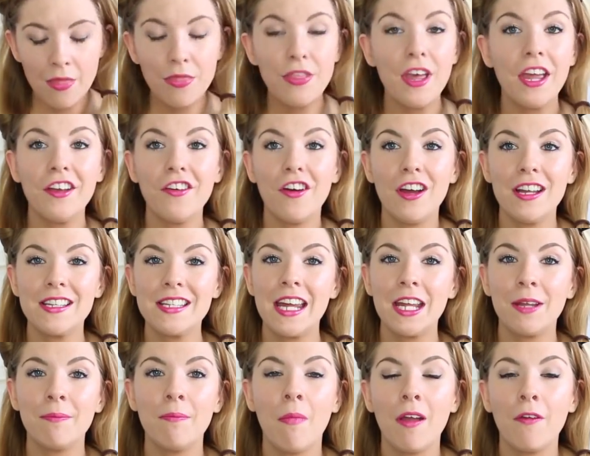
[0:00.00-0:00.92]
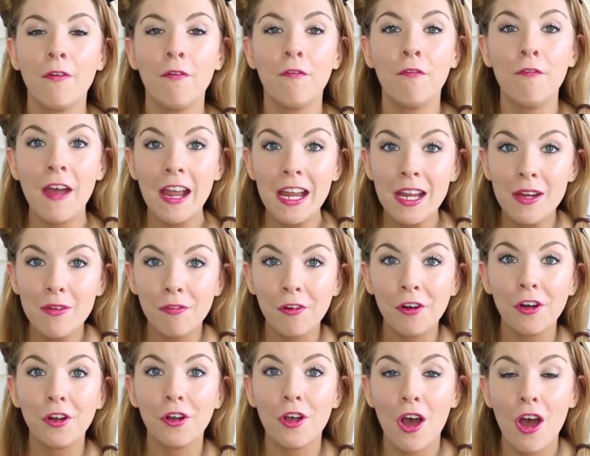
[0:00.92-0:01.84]
Then I take my
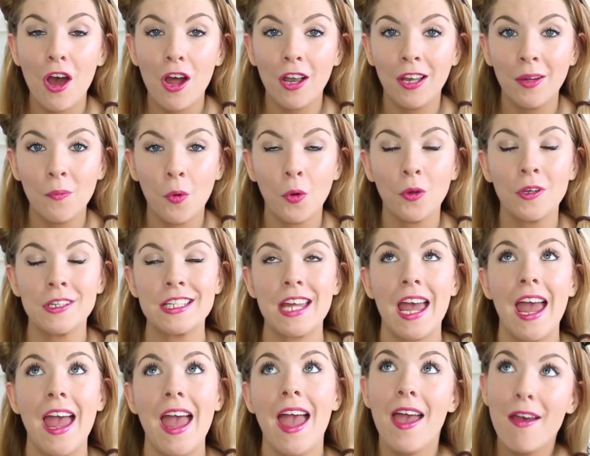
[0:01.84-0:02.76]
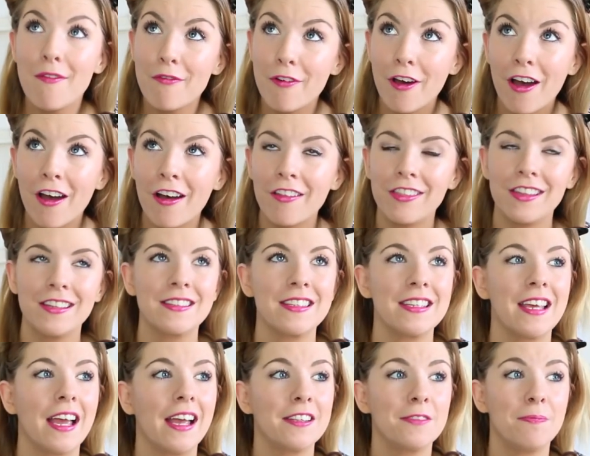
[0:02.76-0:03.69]
favourite curling wand ever. This
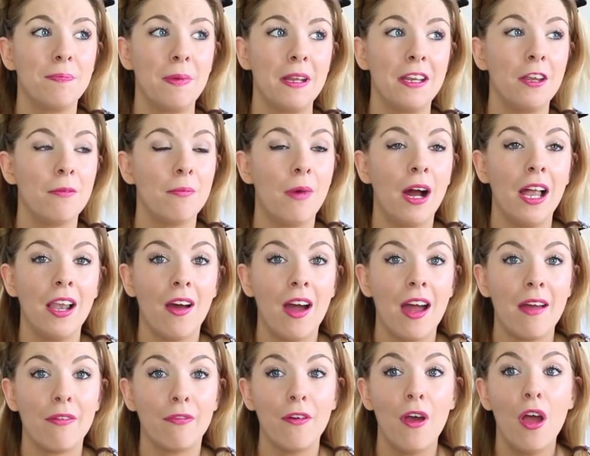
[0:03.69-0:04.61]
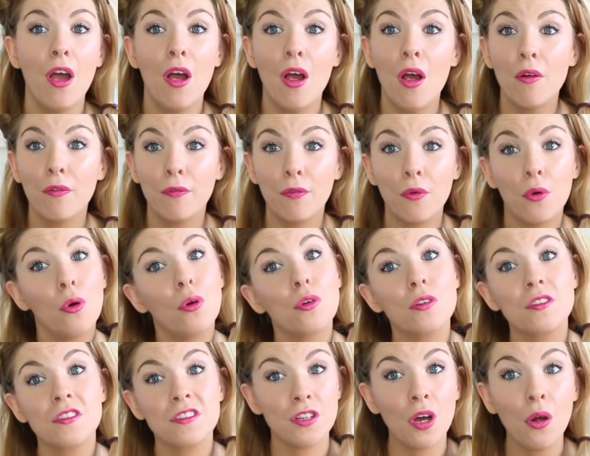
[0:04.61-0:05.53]
has been in my life
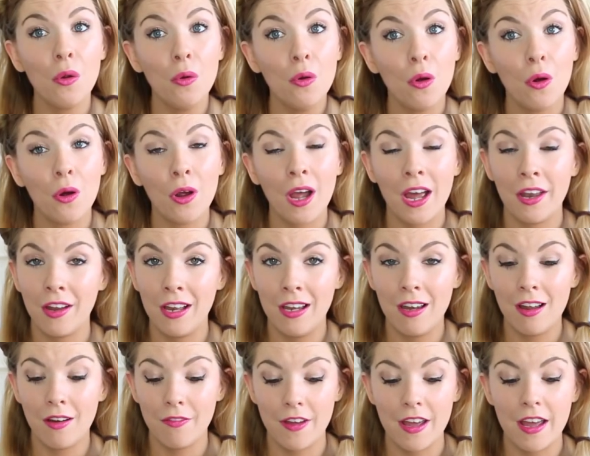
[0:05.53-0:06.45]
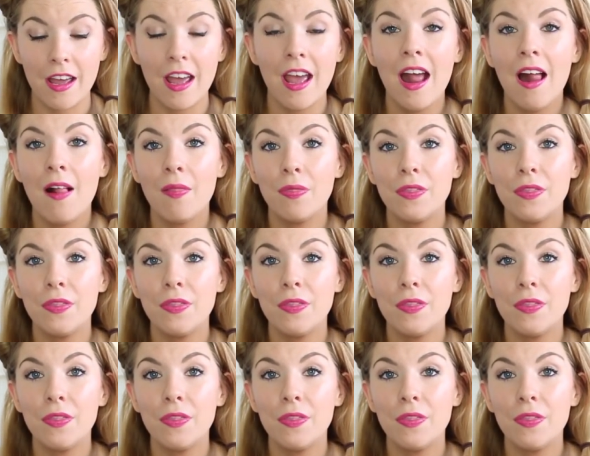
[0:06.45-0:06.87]
for so long and I love it.